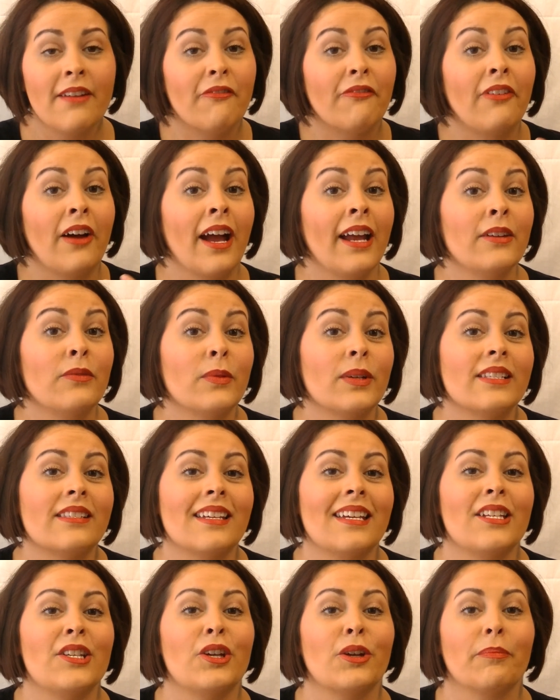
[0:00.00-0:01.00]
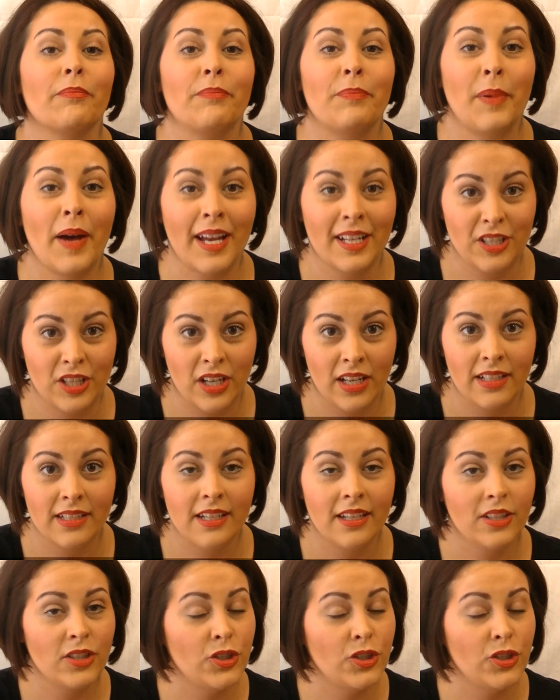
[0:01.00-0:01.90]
find what's in your budget.